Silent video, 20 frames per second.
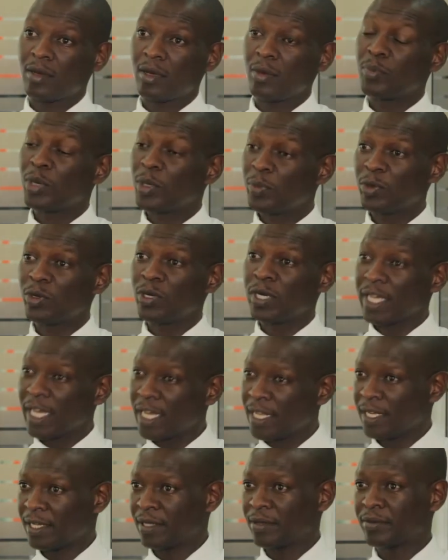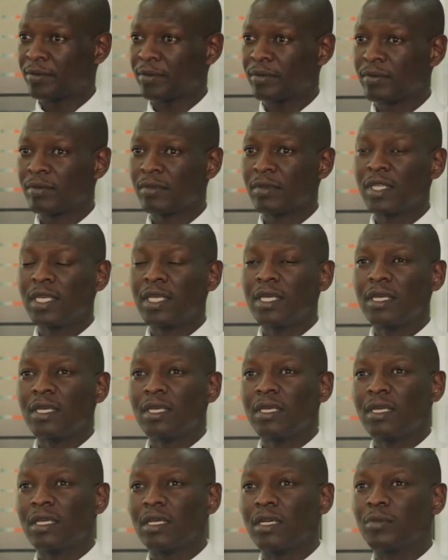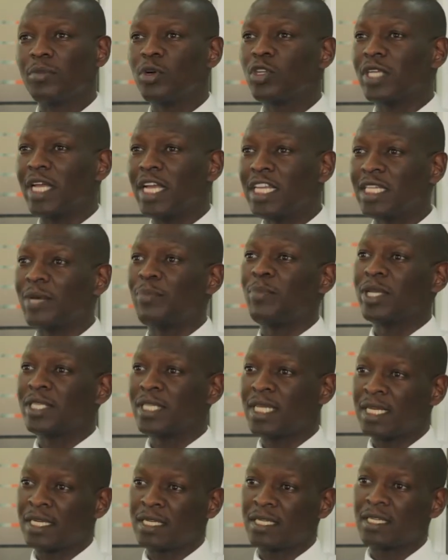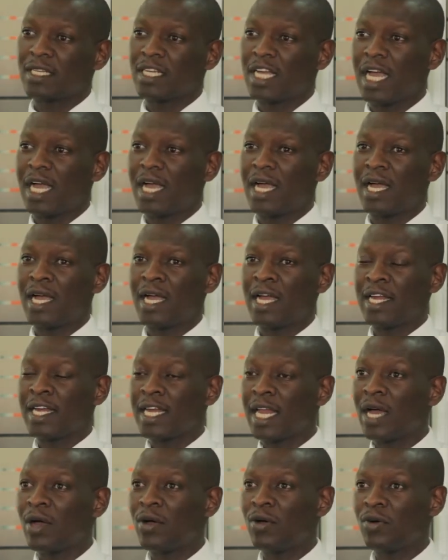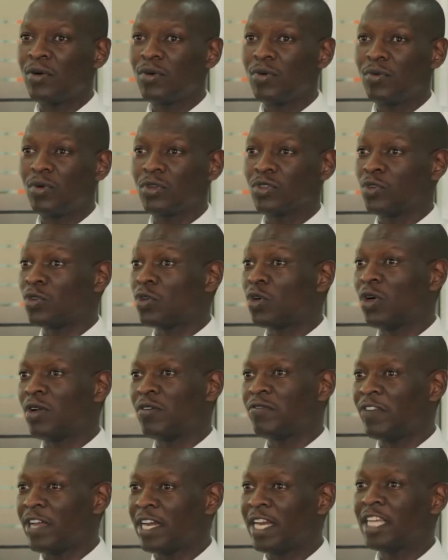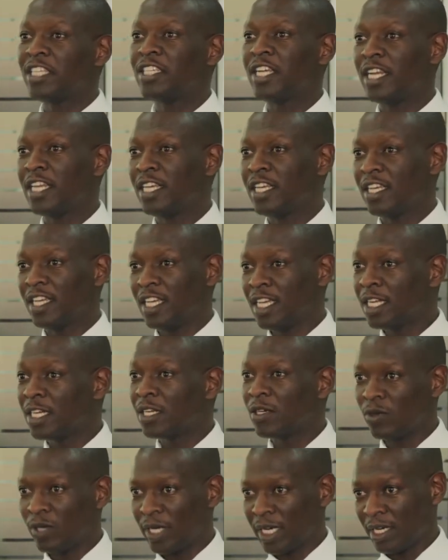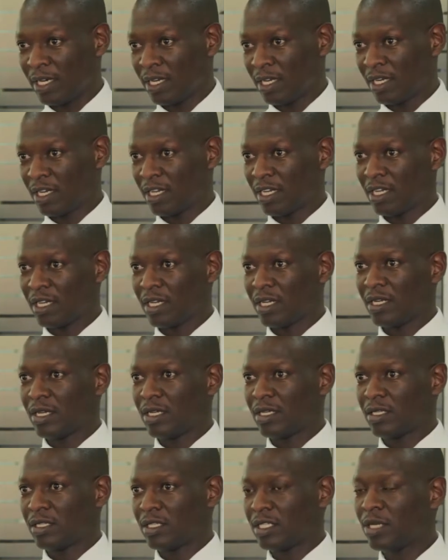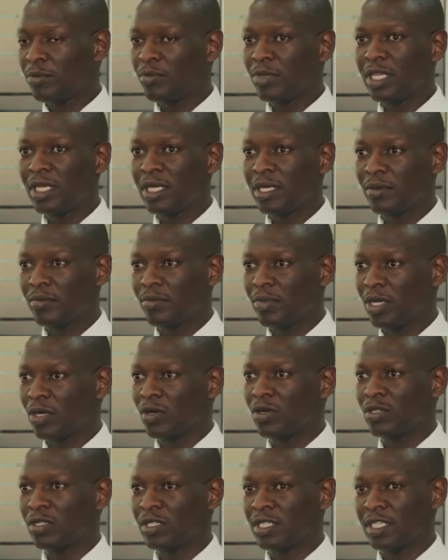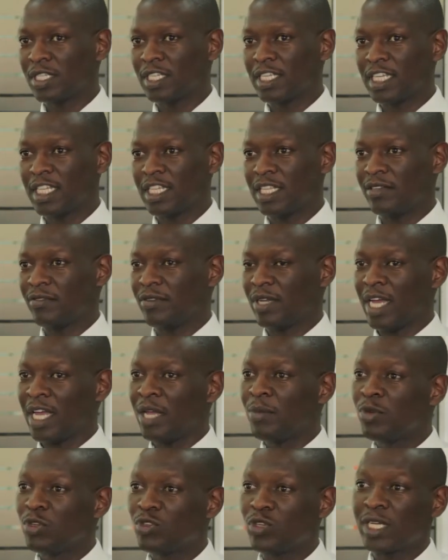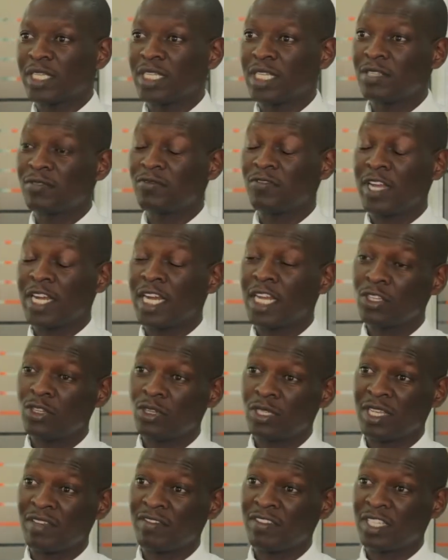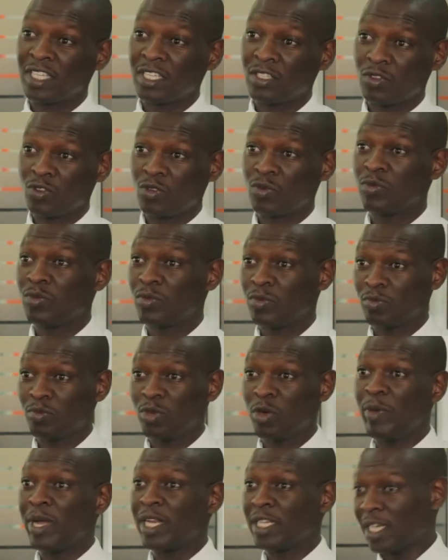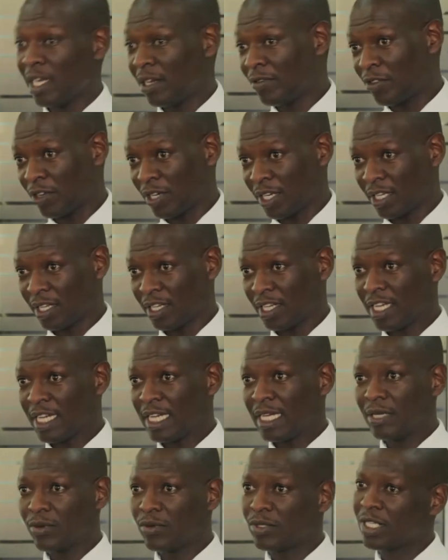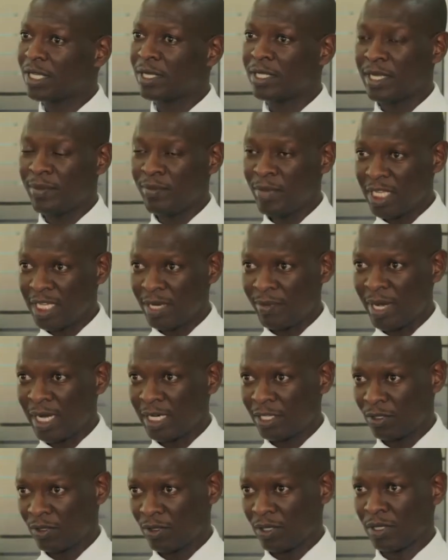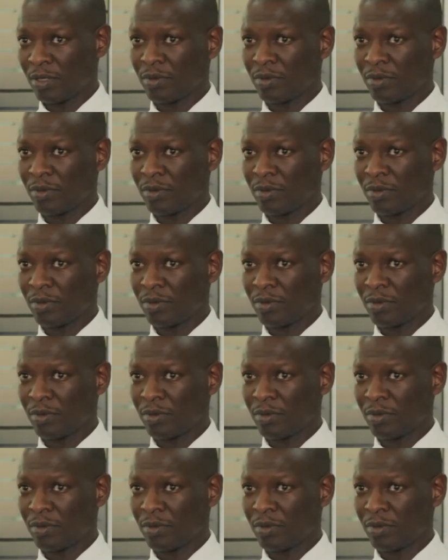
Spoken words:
people in Kenya. About 80% are now what you would call financially included, simply because they are able to access financial services through mobile telephony, which is a major milestone.